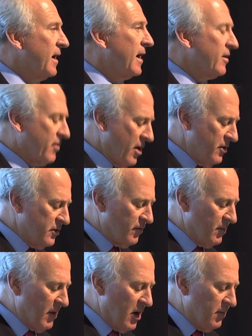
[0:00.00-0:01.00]
and growth of
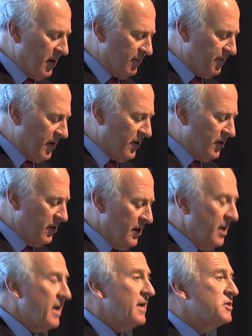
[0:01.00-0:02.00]
the mobile phone
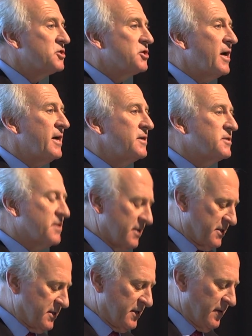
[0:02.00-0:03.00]
has changed
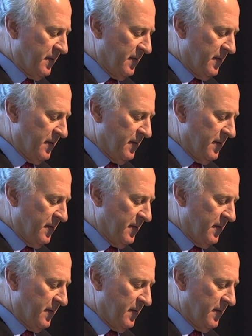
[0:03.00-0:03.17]
this